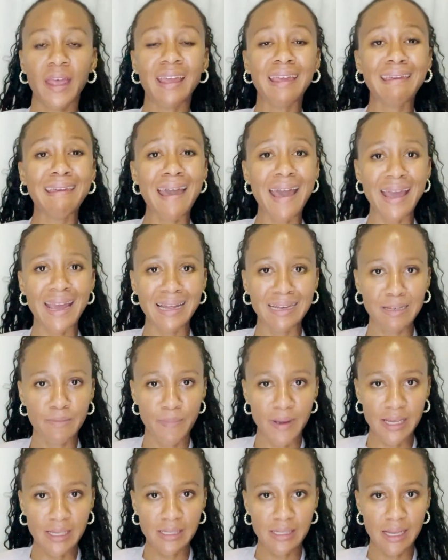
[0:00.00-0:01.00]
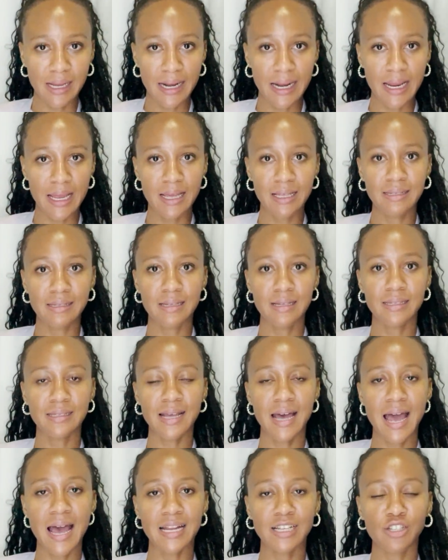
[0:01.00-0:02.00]
gained basically since
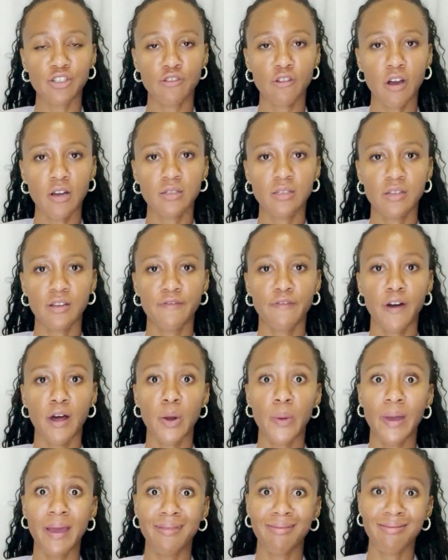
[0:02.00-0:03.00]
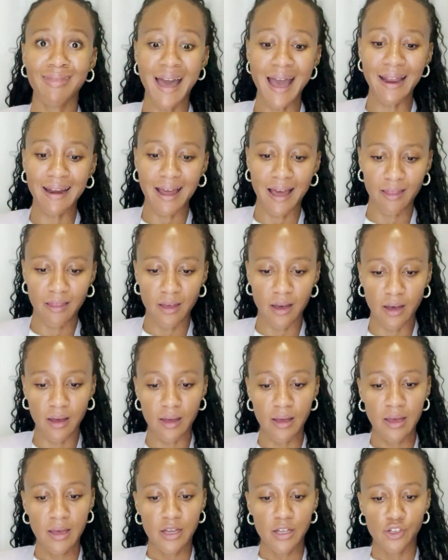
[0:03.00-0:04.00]
I had started following that other
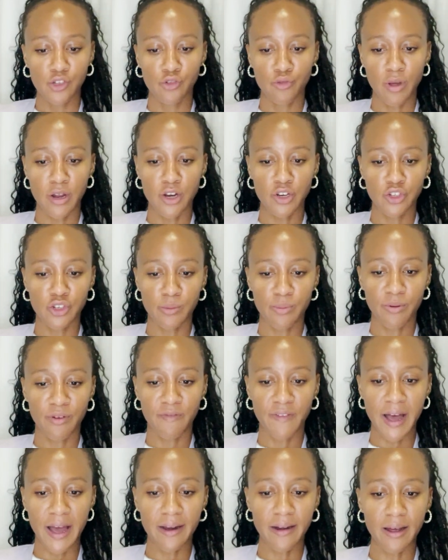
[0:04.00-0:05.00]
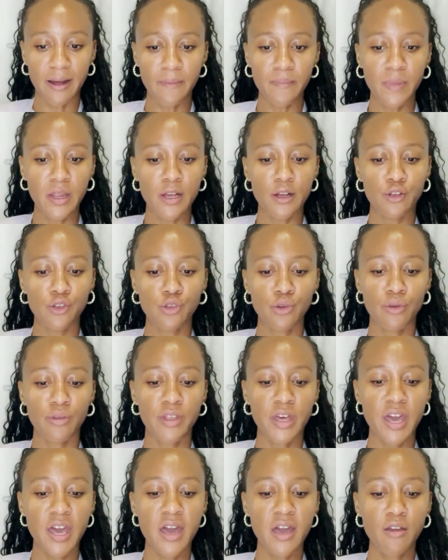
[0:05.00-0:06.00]
strategy provider. So
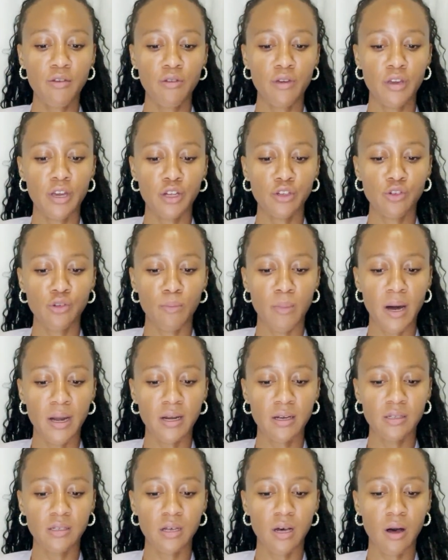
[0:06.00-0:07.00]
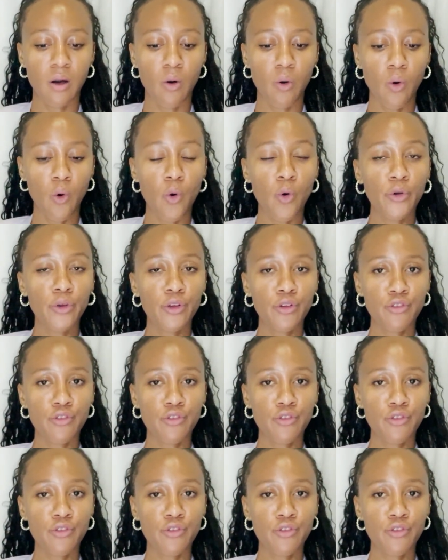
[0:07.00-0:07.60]
there you get to monitor all your